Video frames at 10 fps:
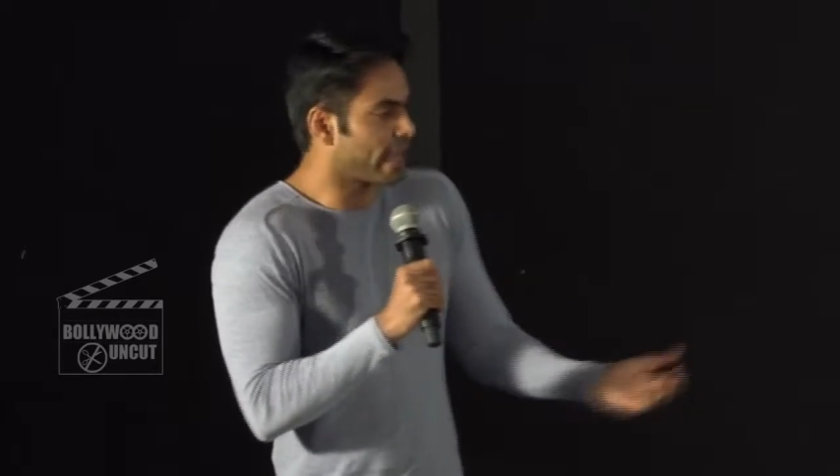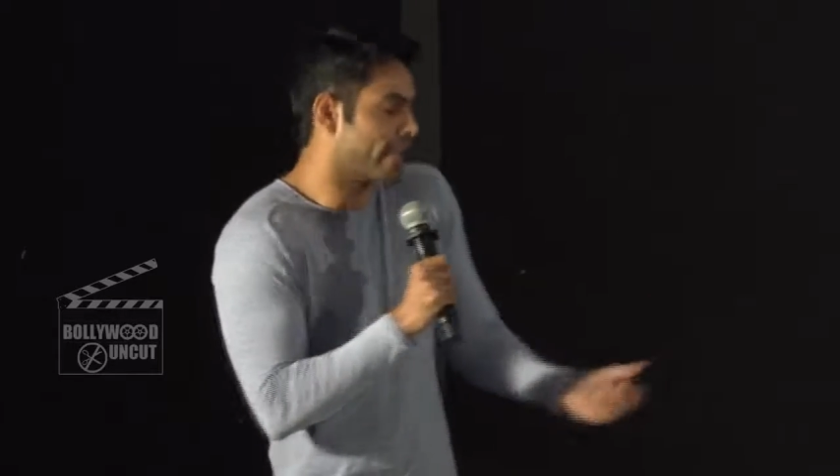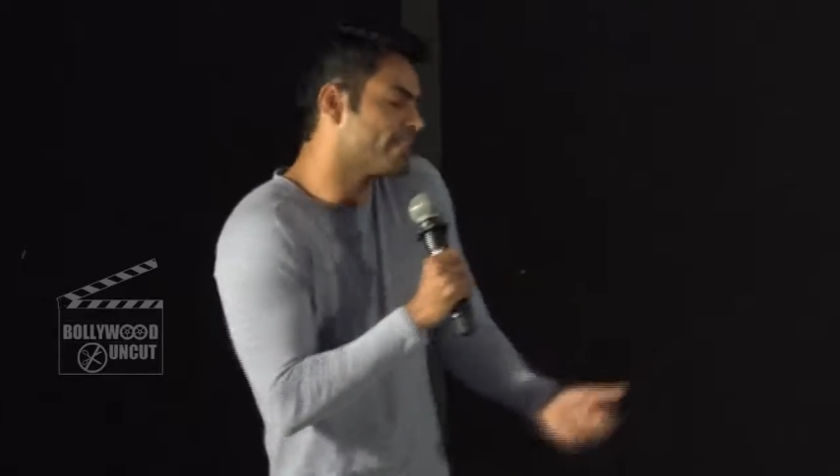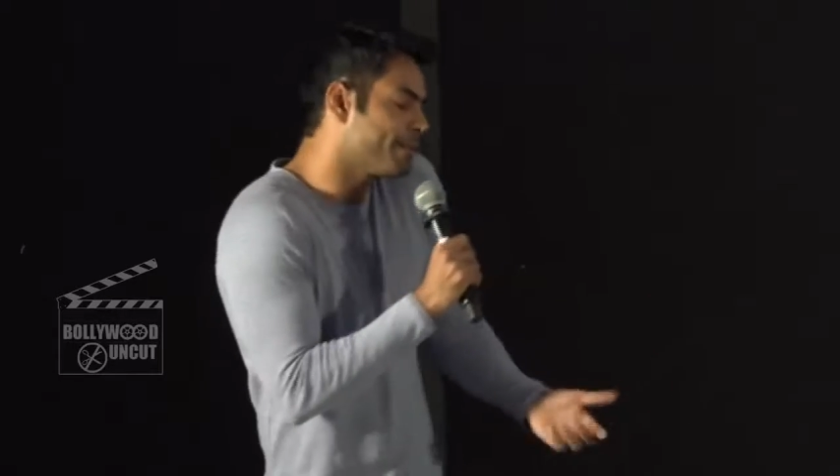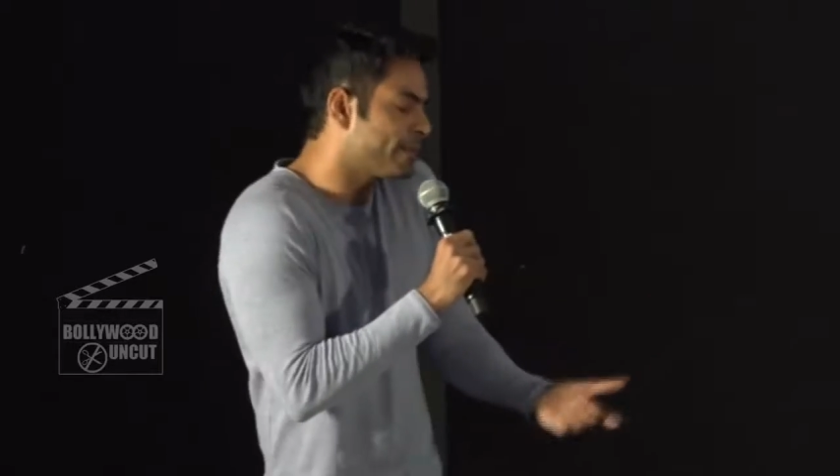like
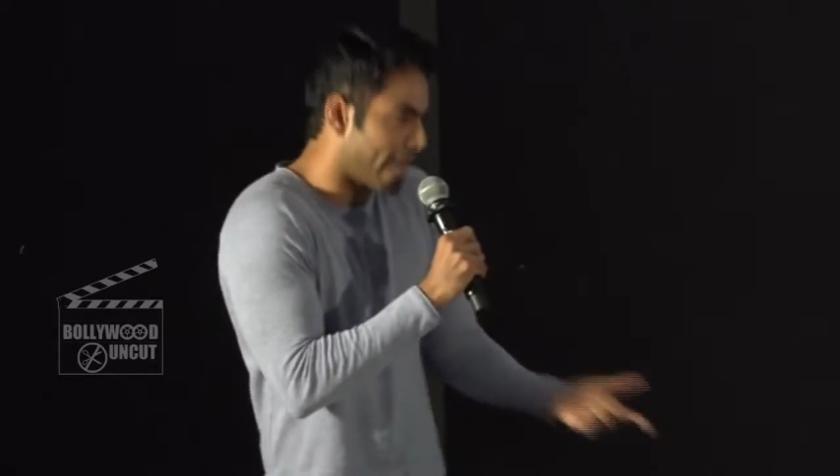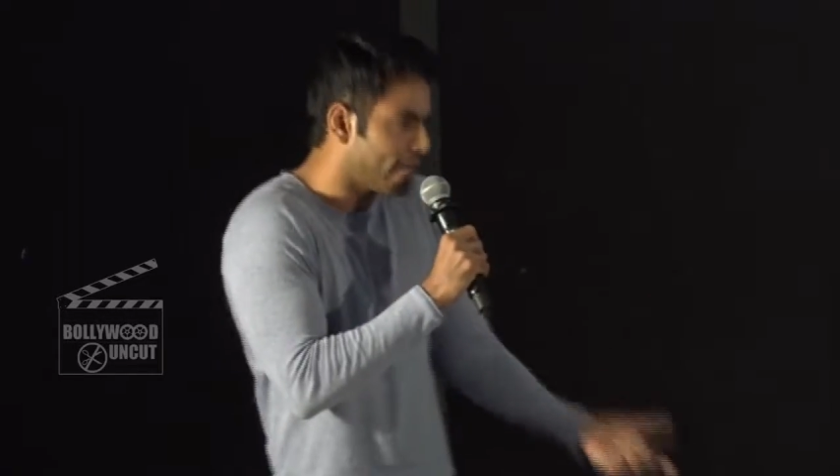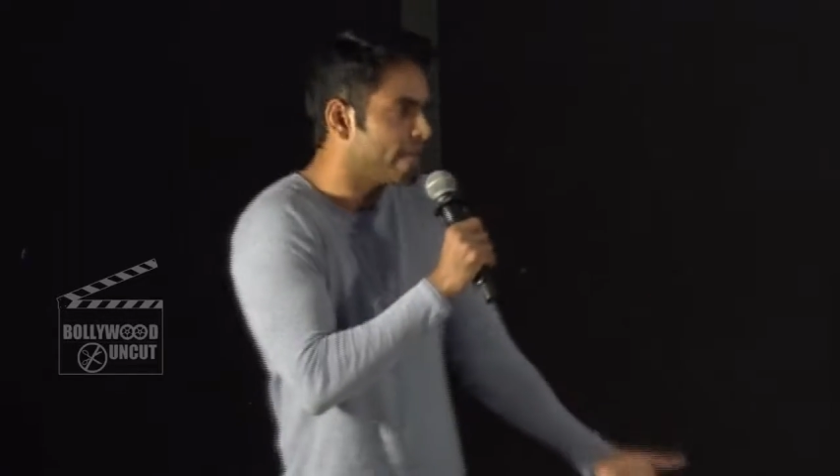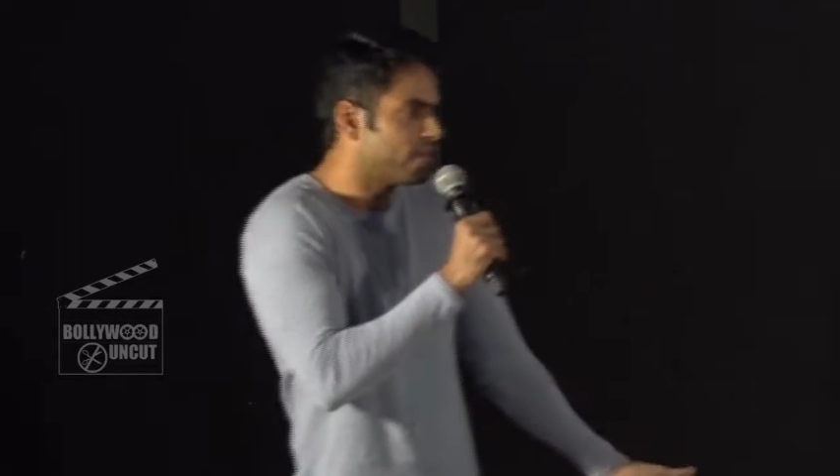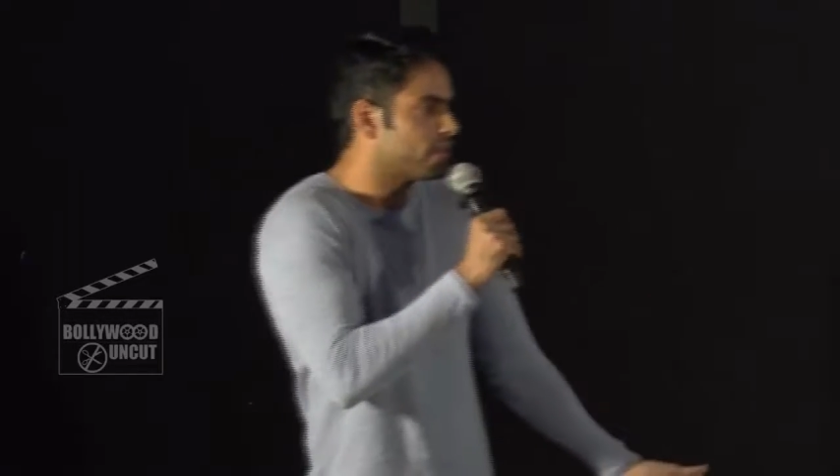except
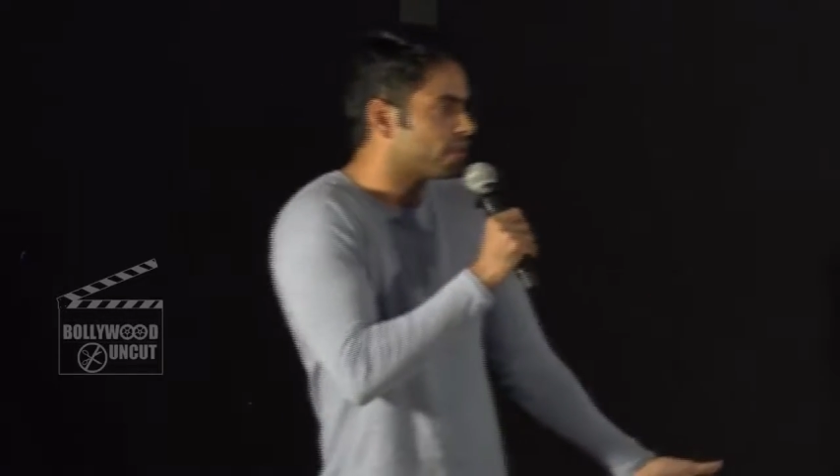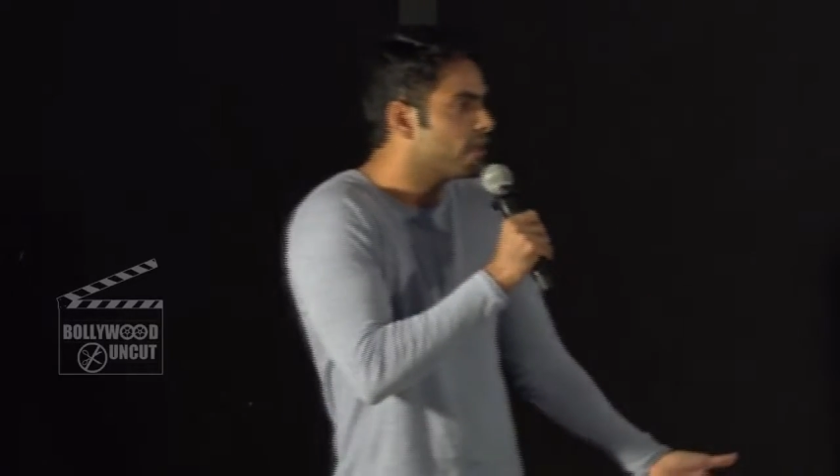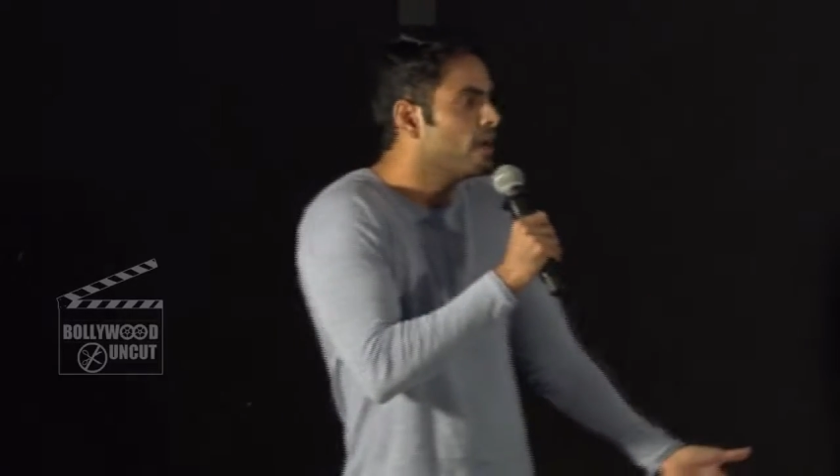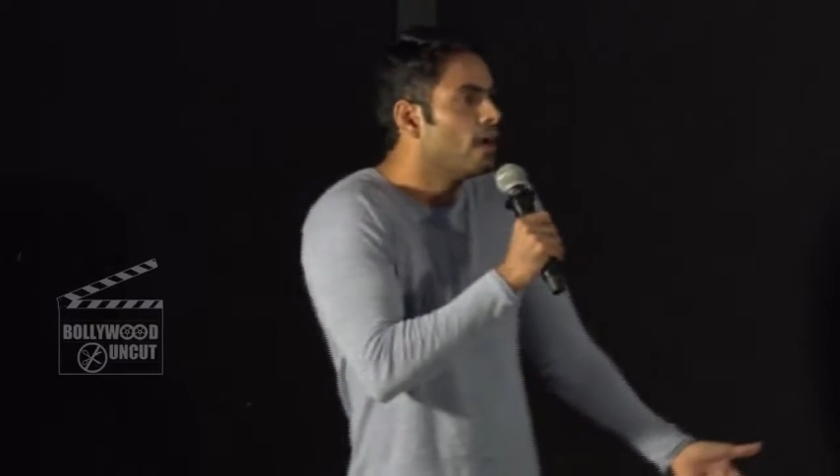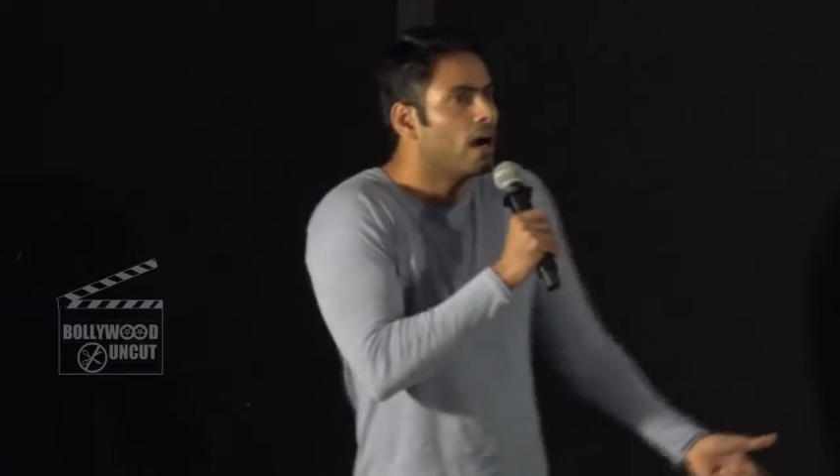talent,
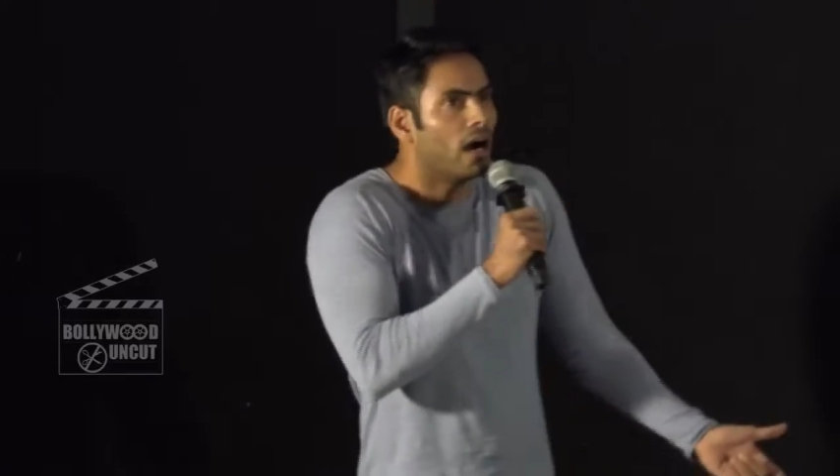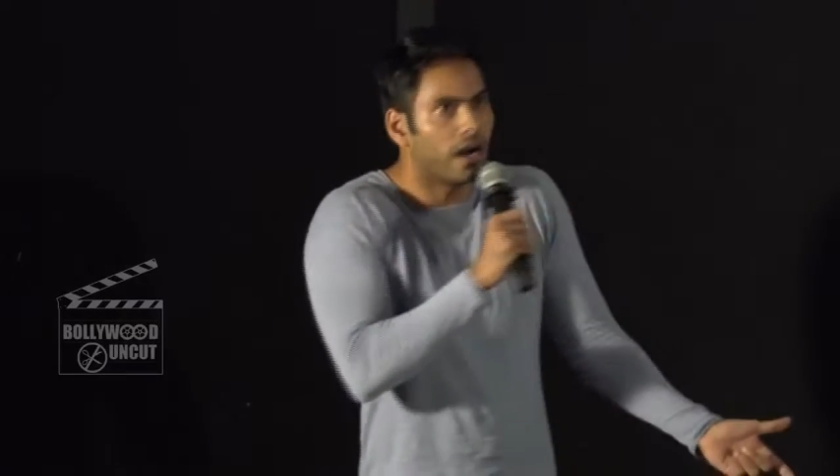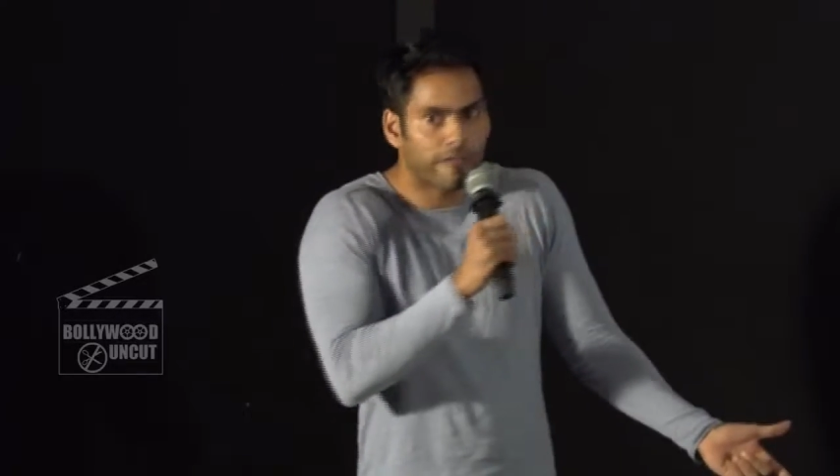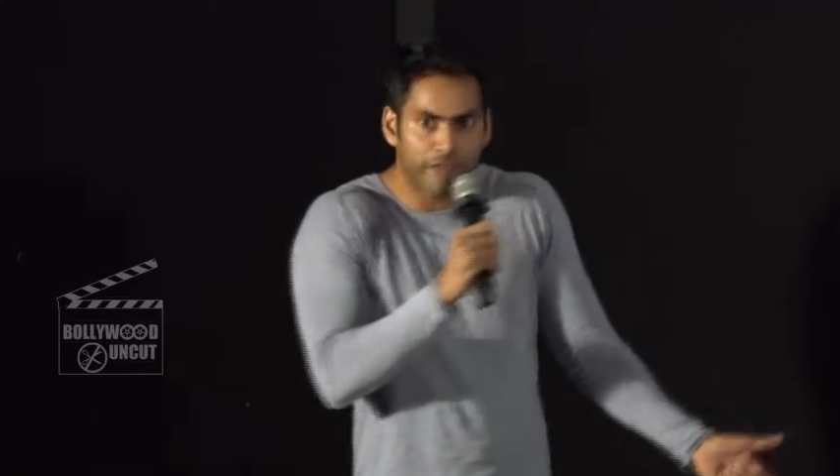uh,